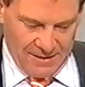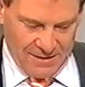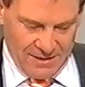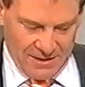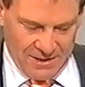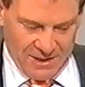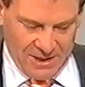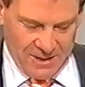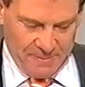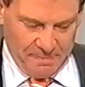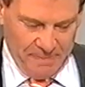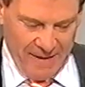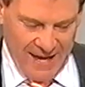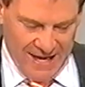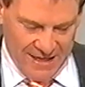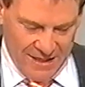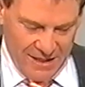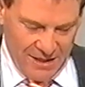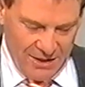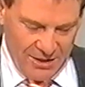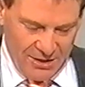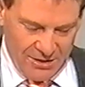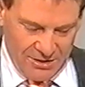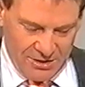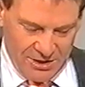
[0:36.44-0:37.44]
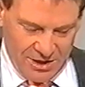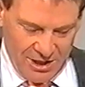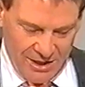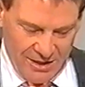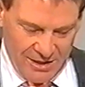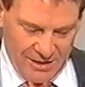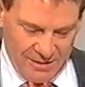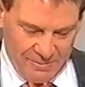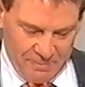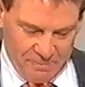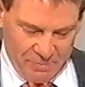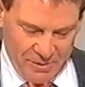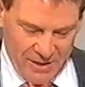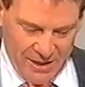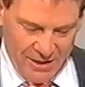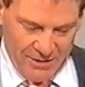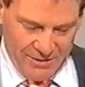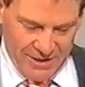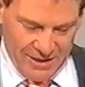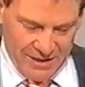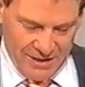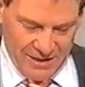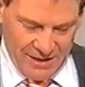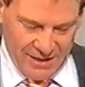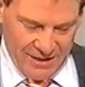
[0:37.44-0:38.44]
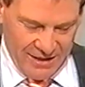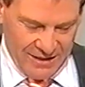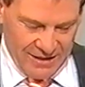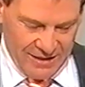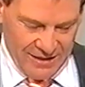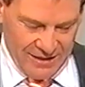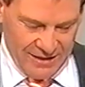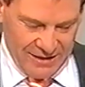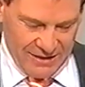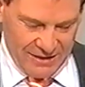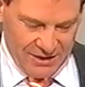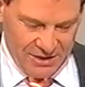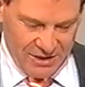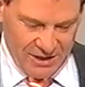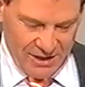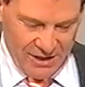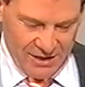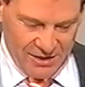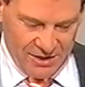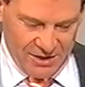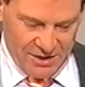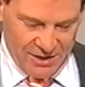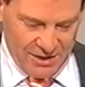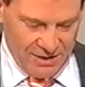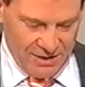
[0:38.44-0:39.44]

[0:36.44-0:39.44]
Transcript: He's a Spaniard who turned pro in 1996